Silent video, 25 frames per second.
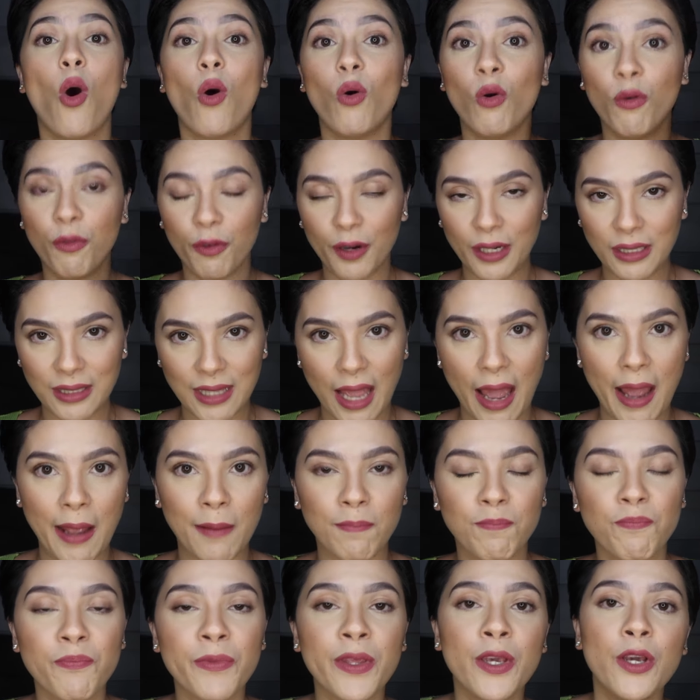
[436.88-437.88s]
over
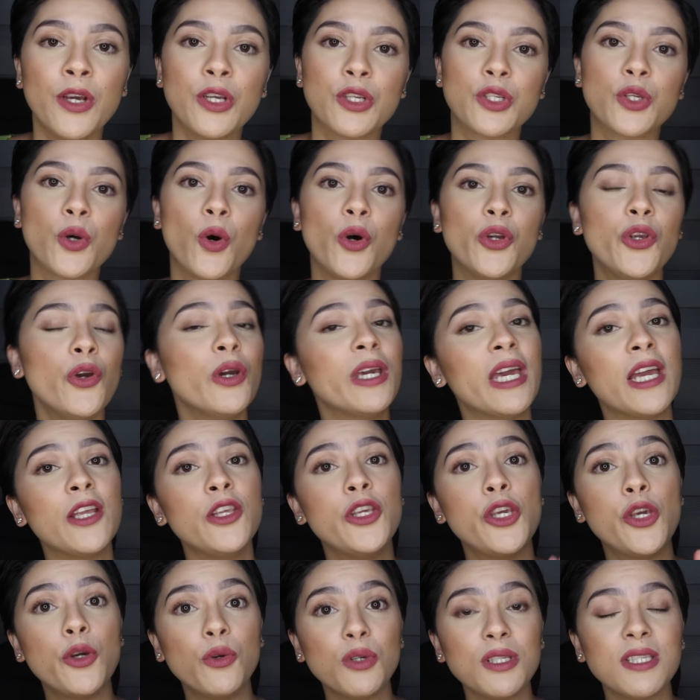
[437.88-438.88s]
time. So you
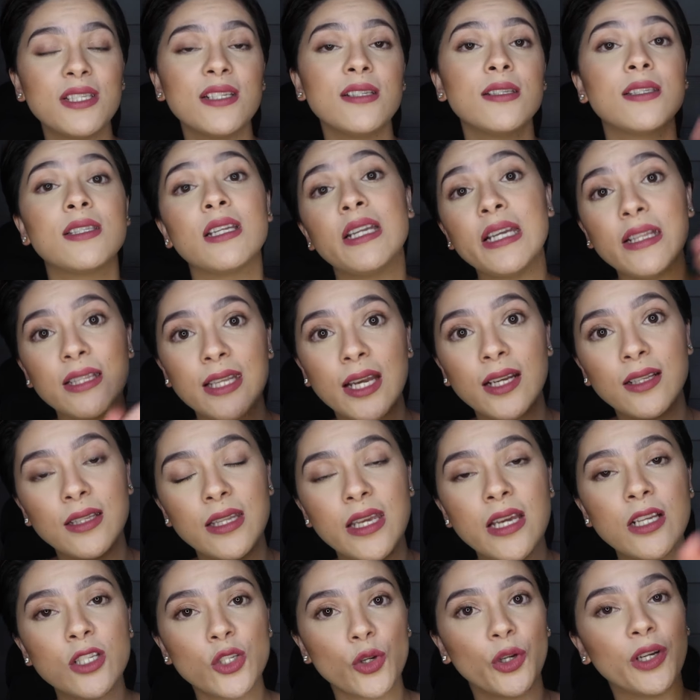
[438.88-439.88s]
can use these three
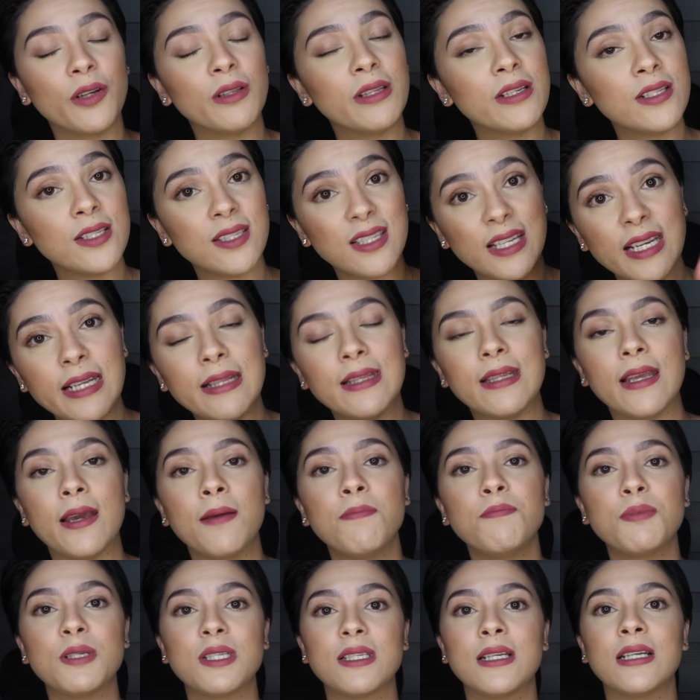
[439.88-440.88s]
techniques or these three
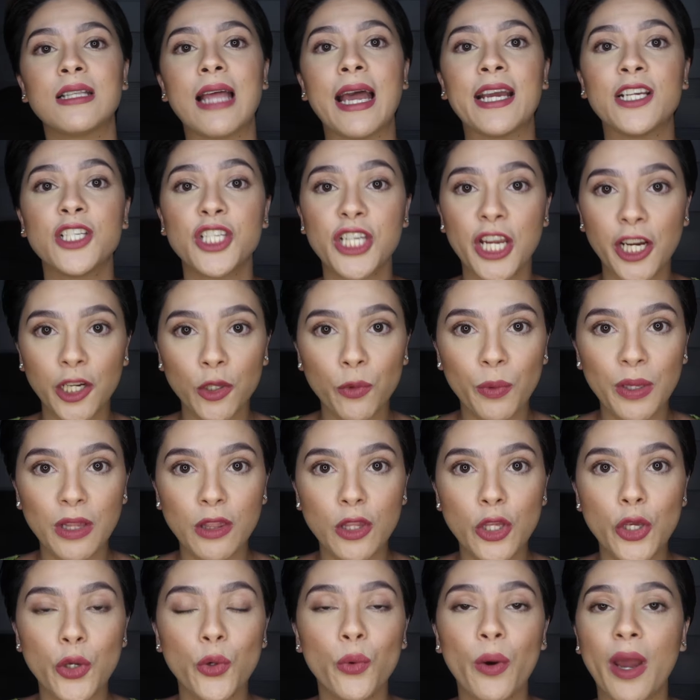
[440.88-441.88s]
tips that I shared
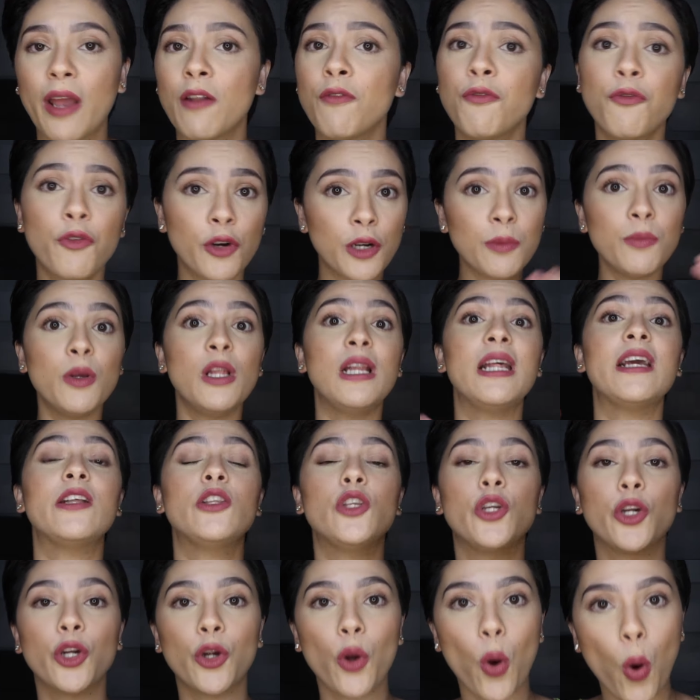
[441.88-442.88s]
with you and
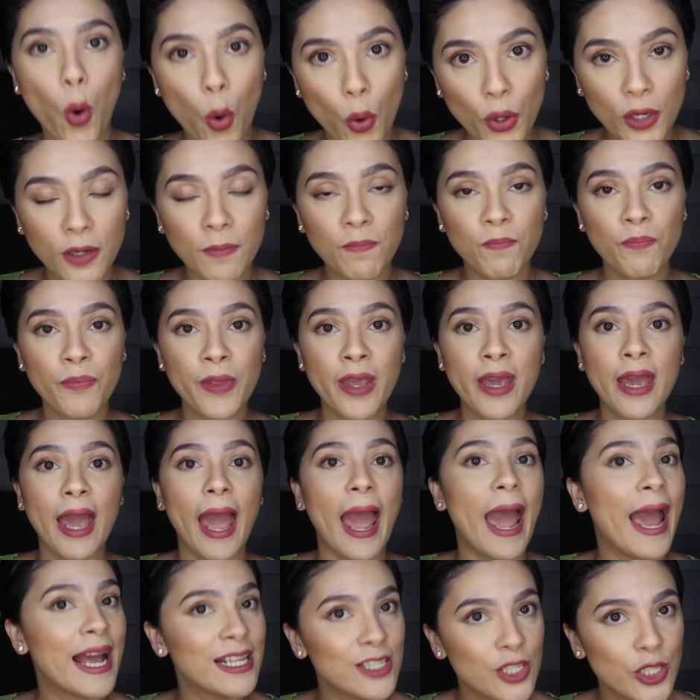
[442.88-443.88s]
formulate your own
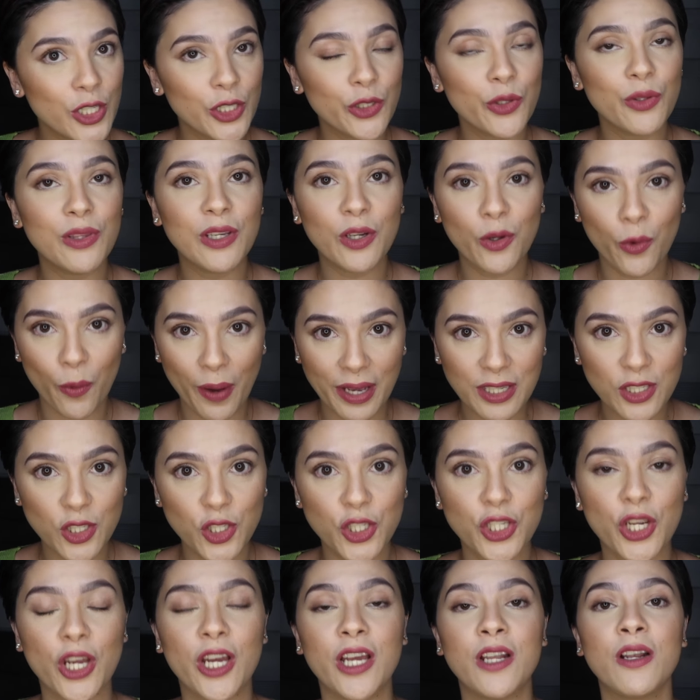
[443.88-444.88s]
answer to the
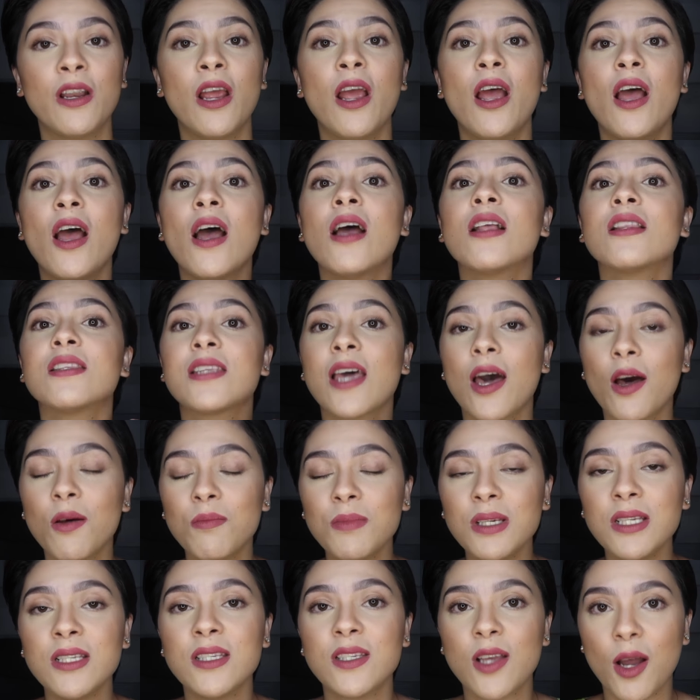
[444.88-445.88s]
question tell
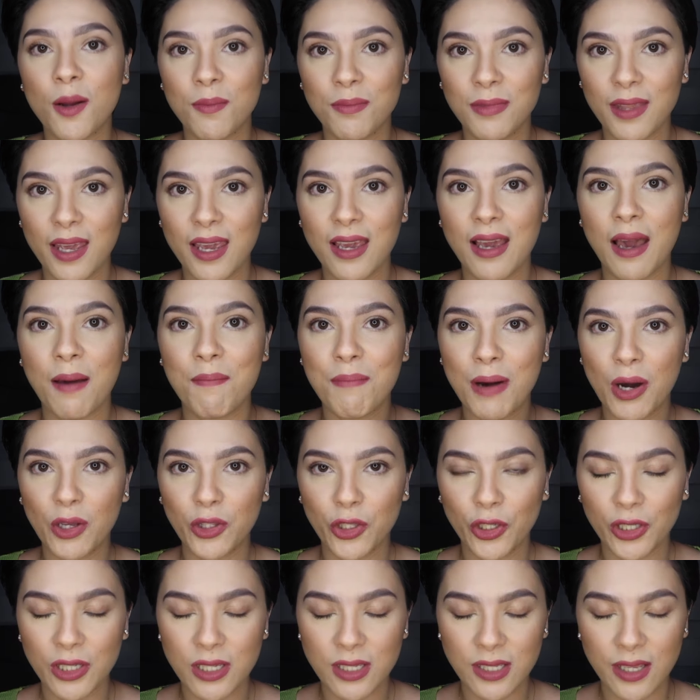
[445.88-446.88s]
me something
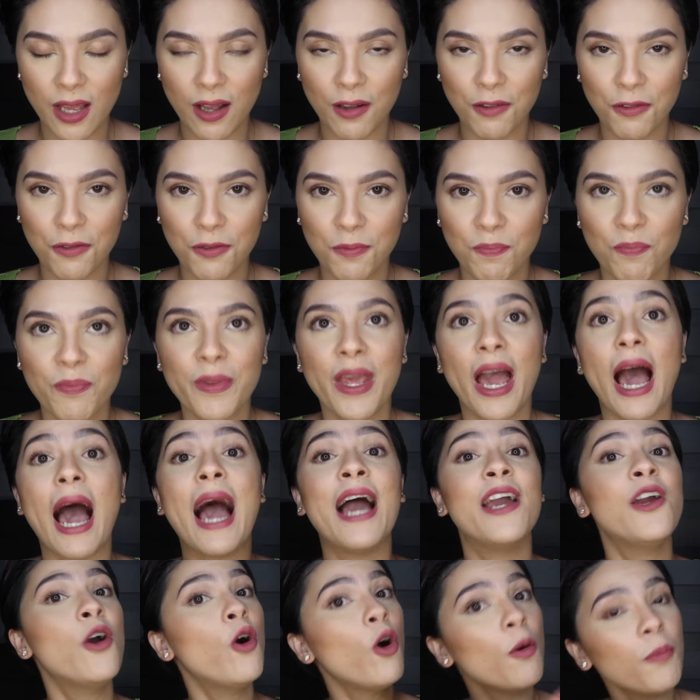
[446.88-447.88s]
about yourself.
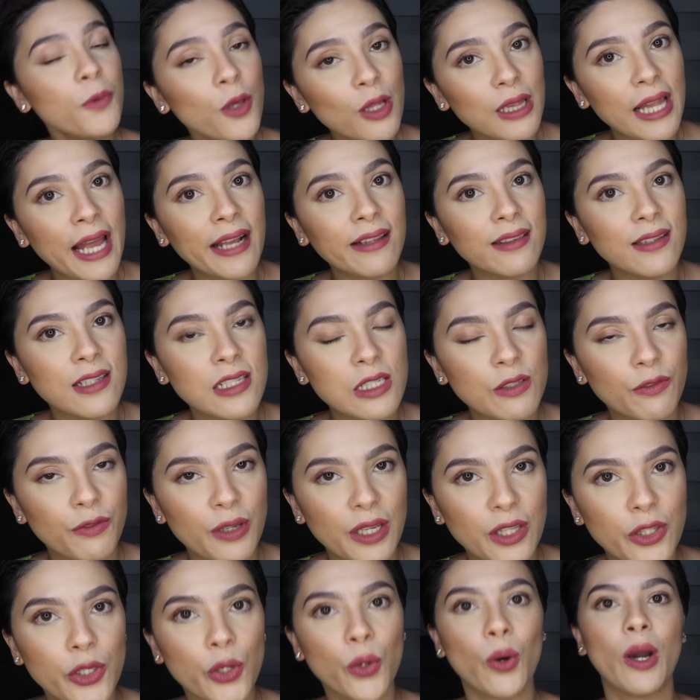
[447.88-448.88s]
I hope you liked this
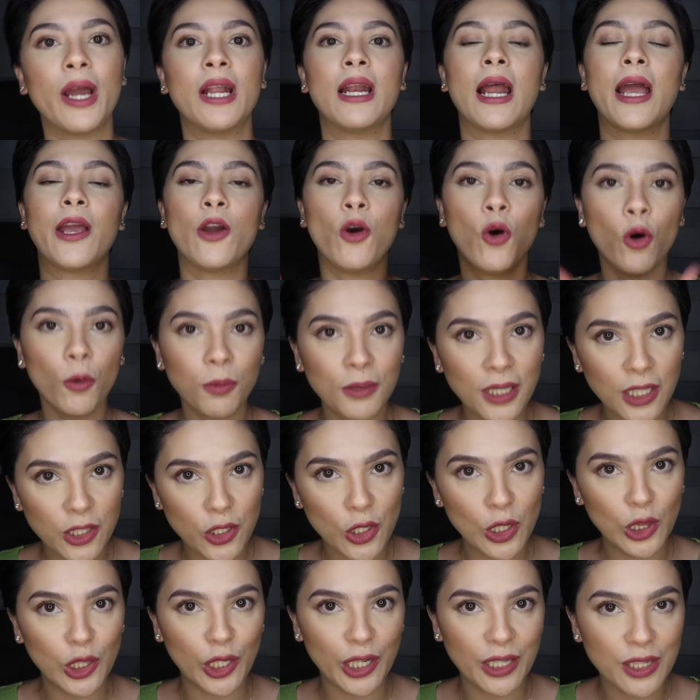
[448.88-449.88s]
video and I hope that
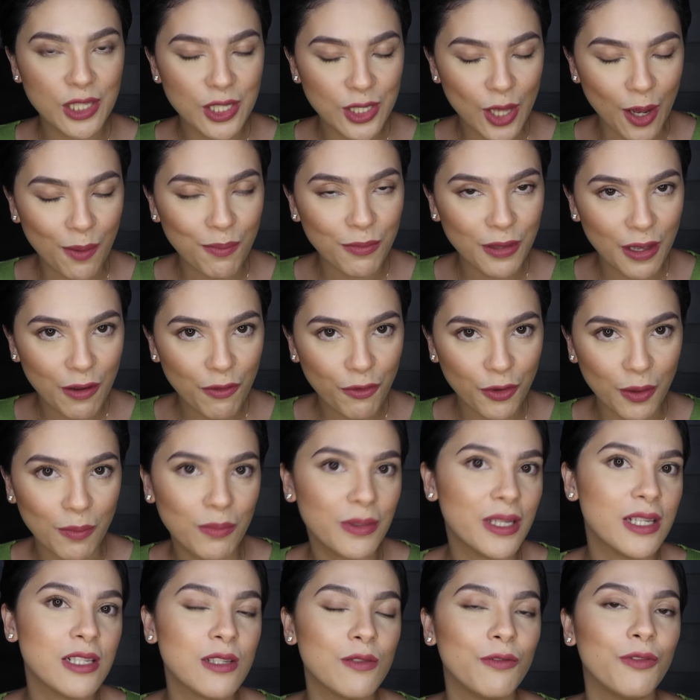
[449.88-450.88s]
you learned something from
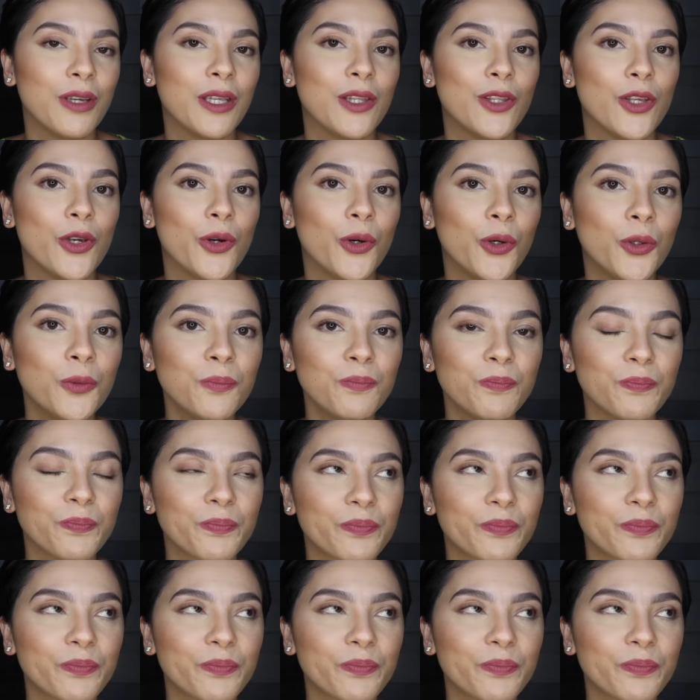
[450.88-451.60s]
this video